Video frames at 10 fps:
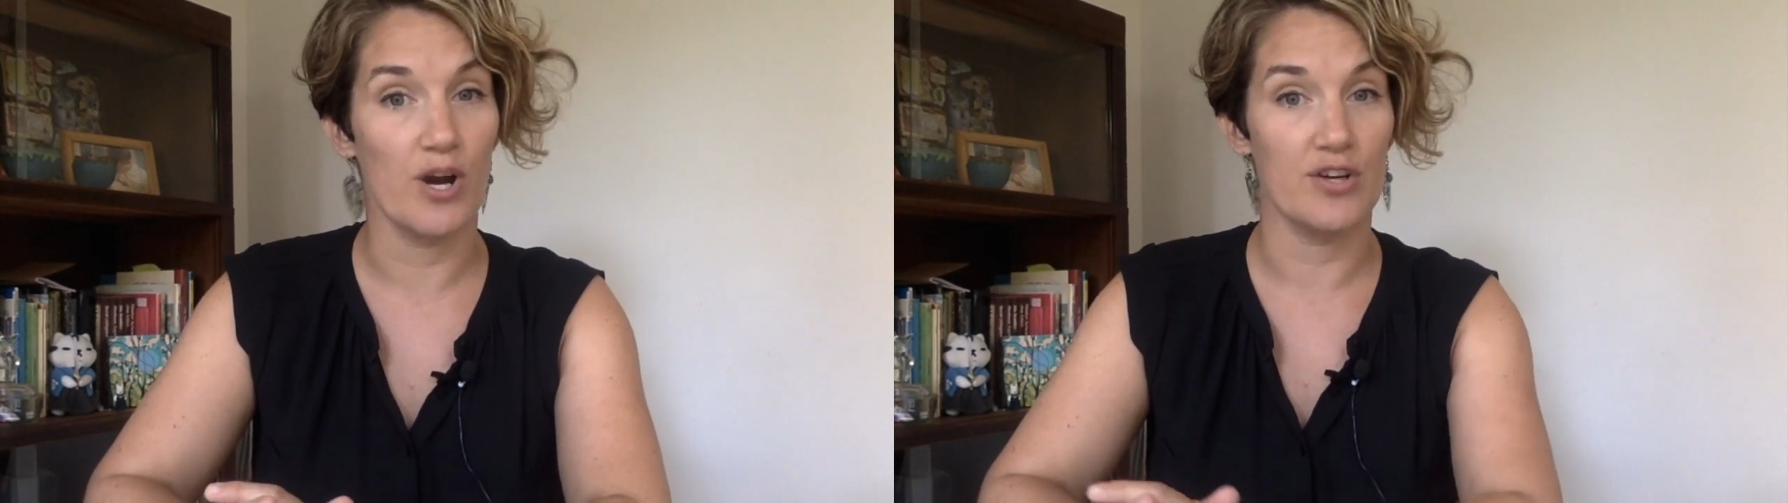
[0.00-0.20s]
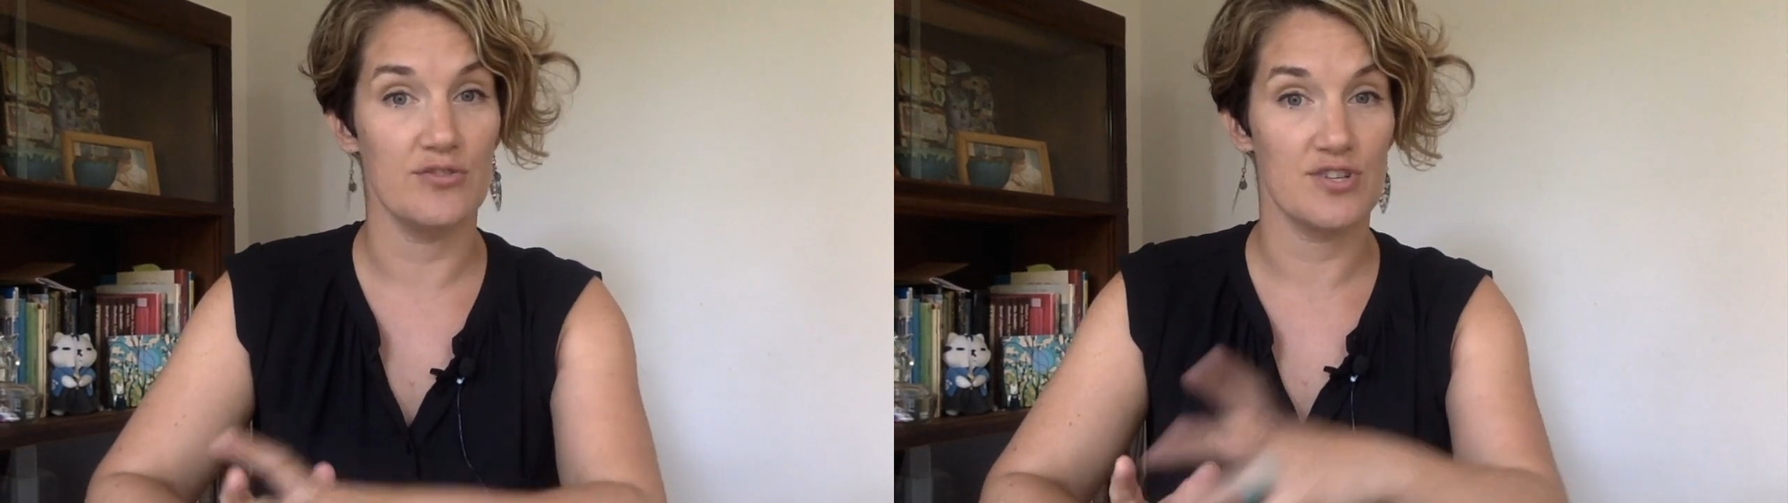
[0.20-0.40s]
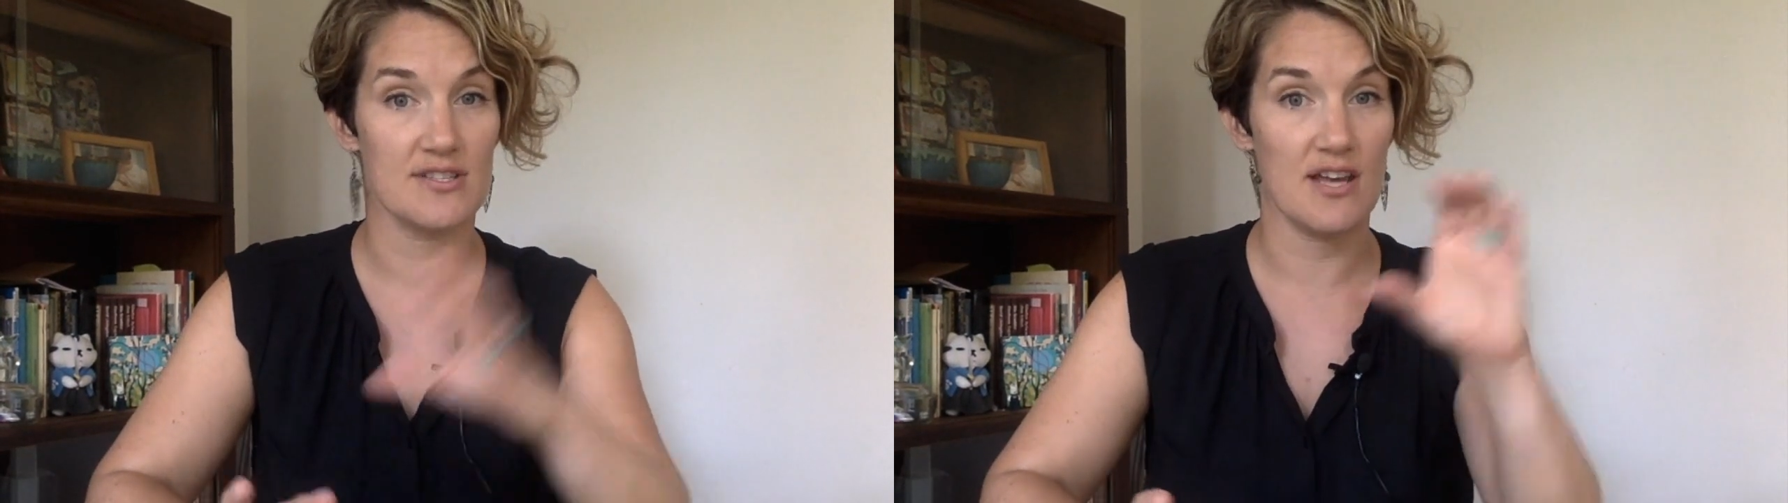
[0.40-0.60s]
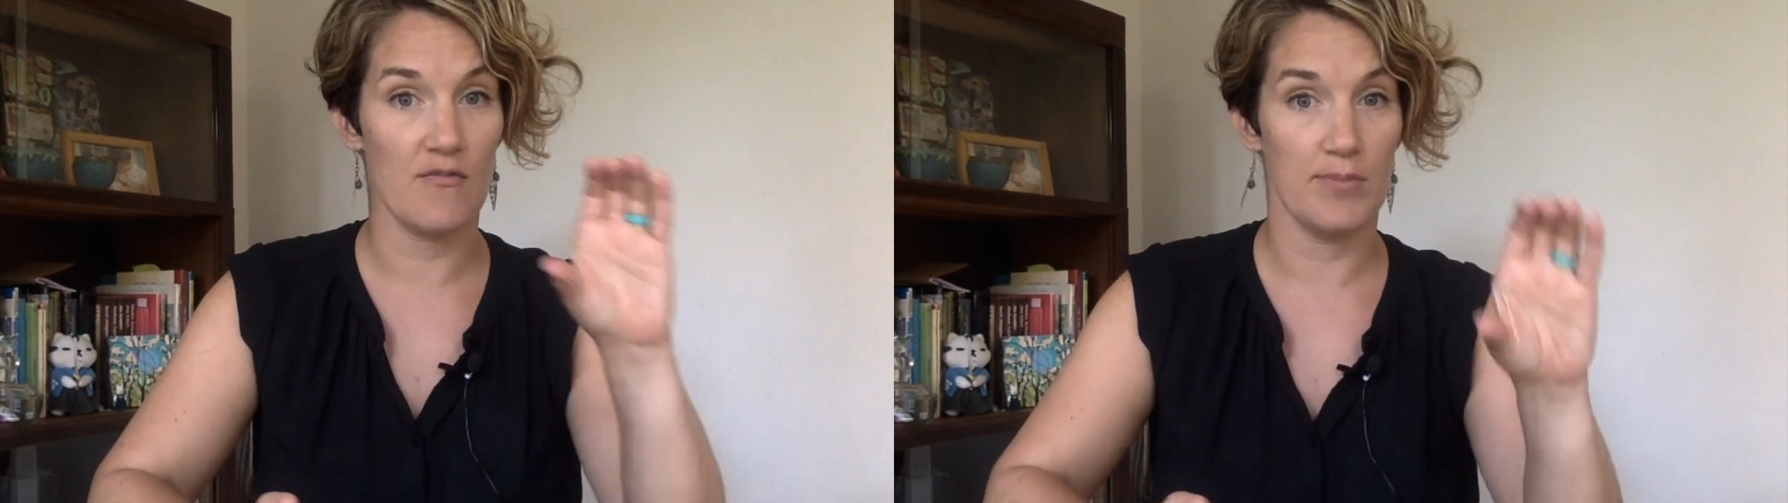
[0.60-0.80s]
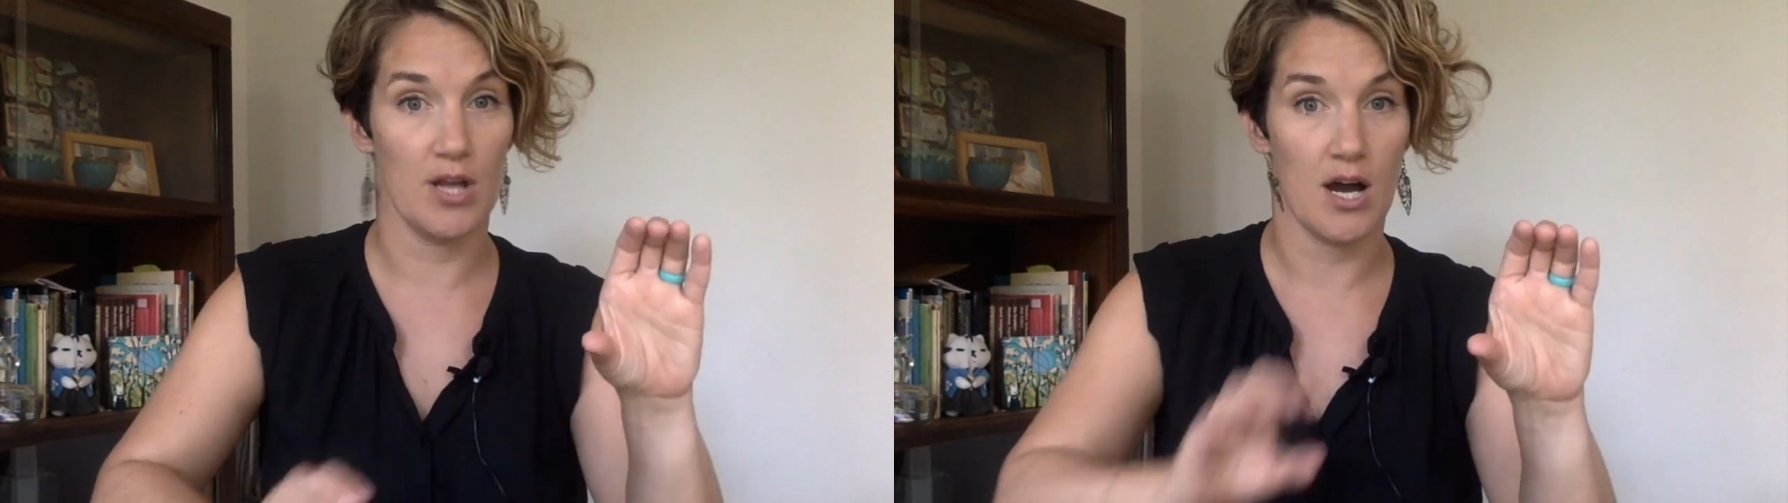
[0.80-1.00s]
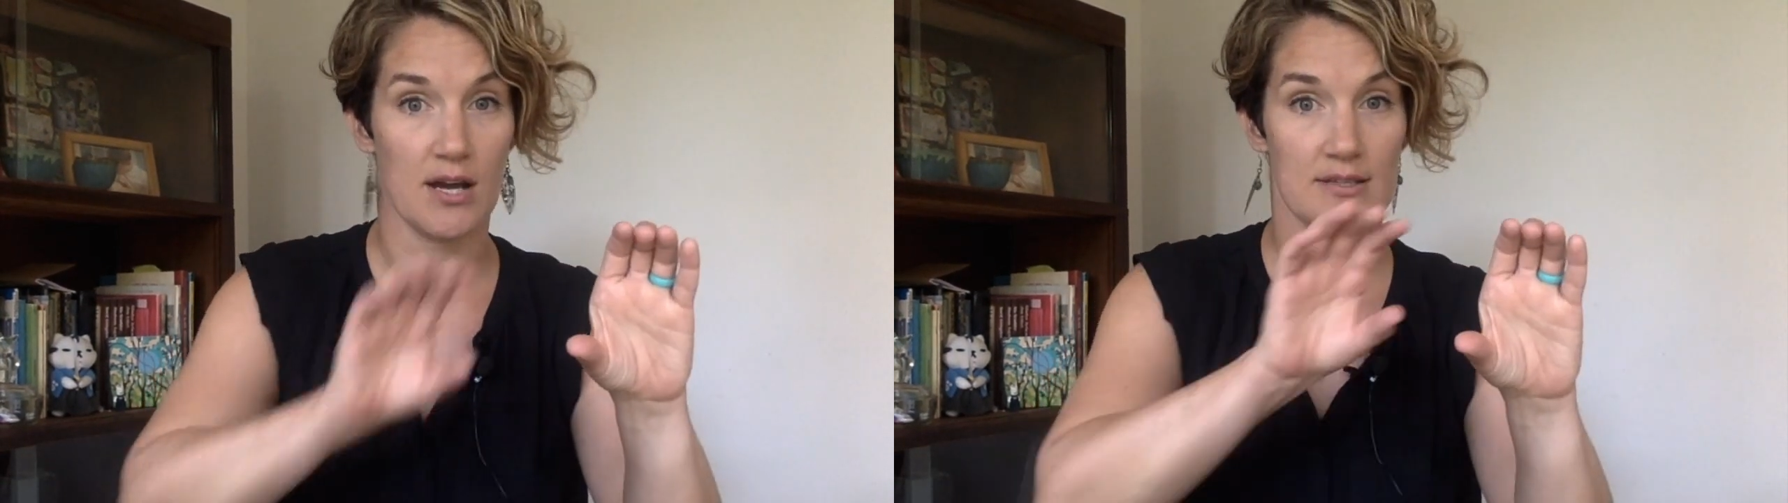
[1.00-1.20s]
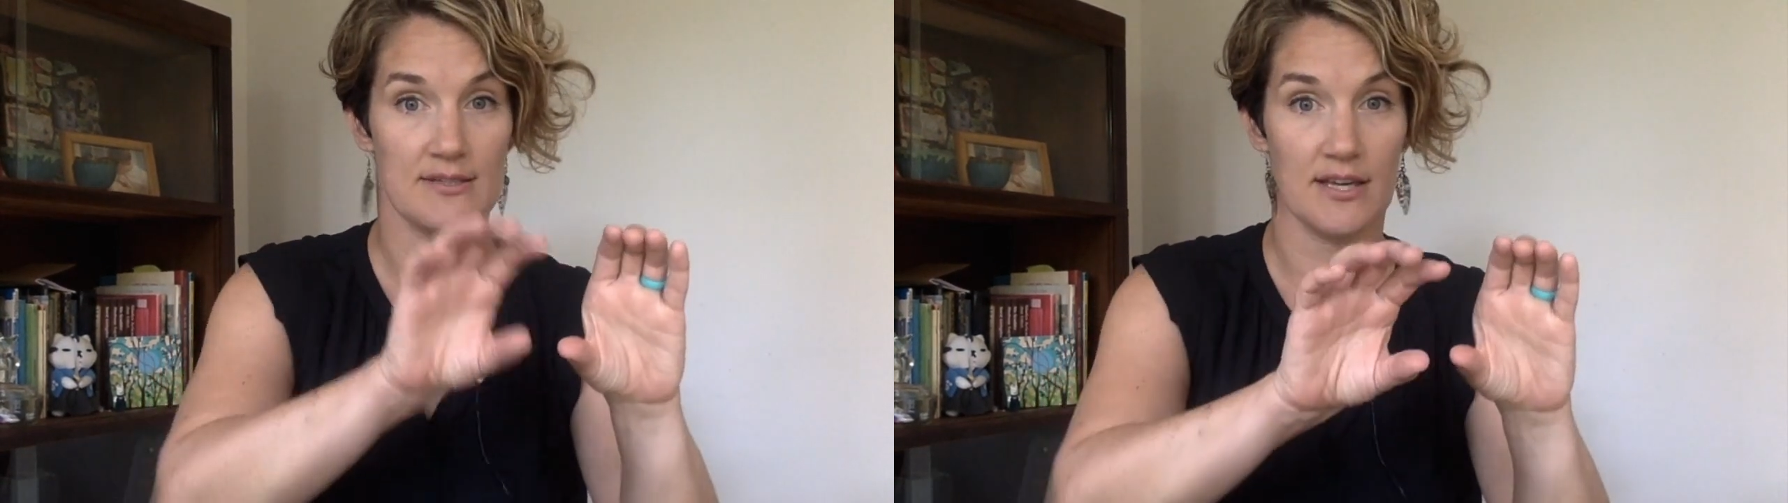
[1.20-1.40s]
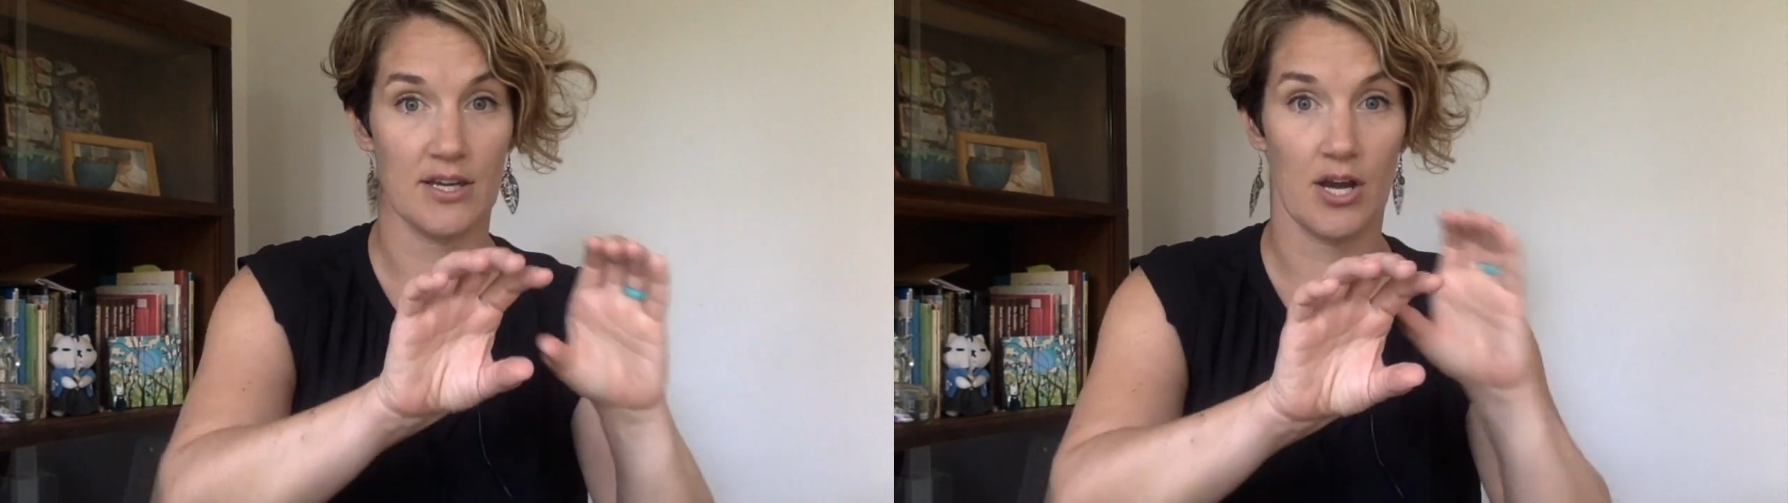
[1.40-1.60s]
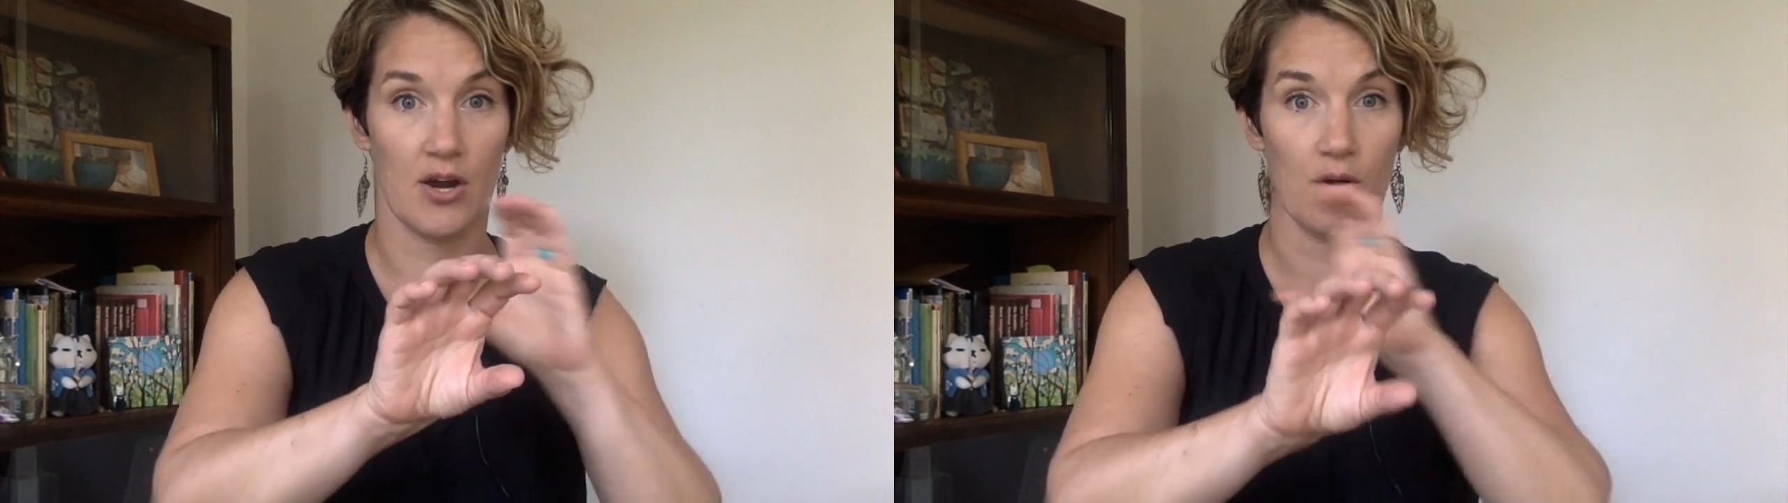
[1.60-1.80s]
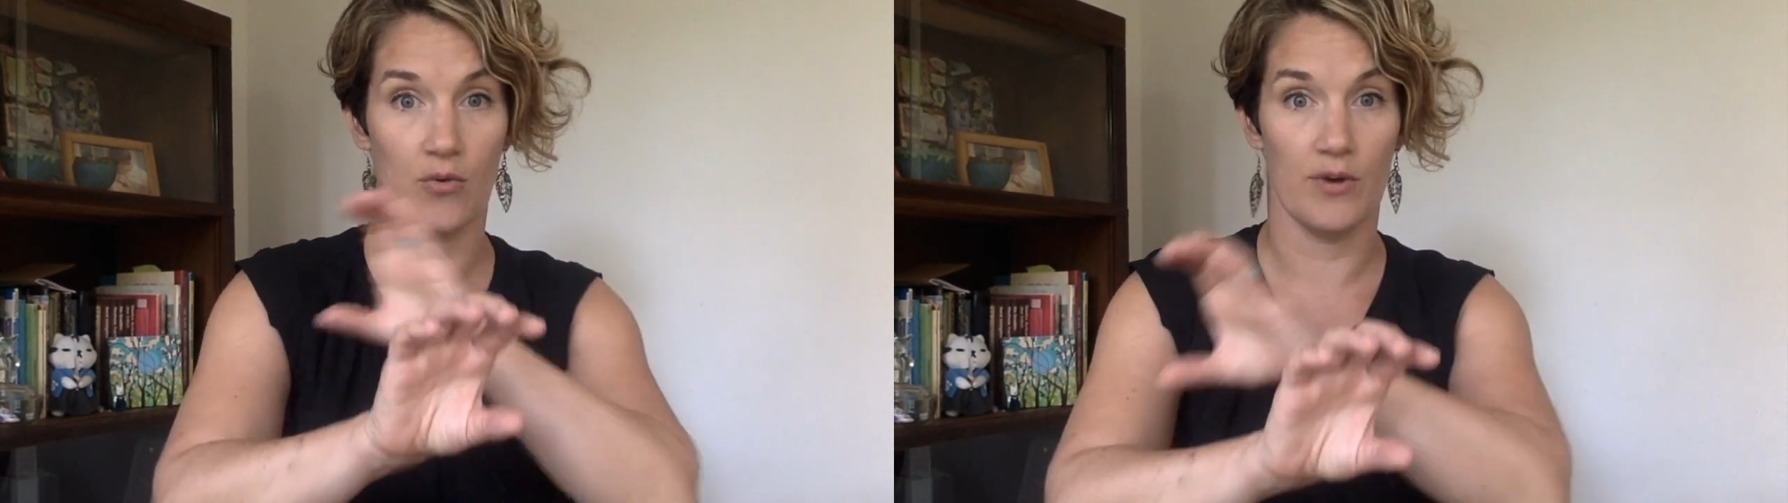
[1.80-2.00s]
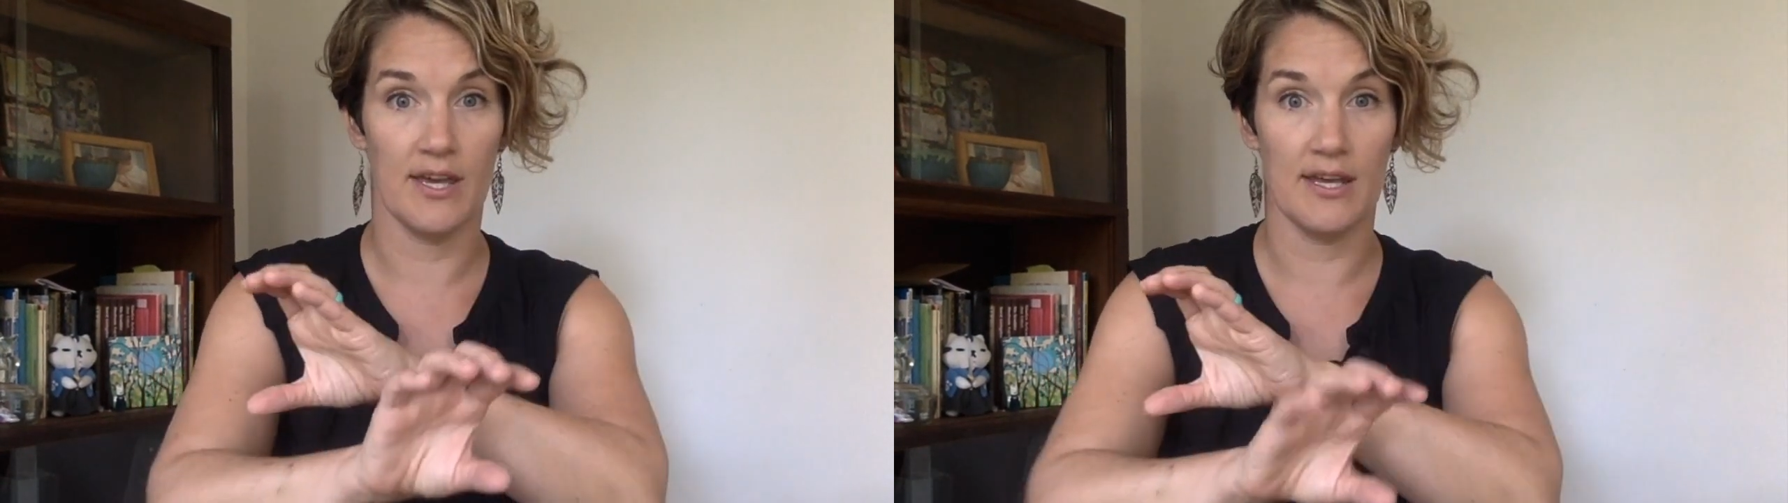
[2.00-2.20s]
where you just have blocks that go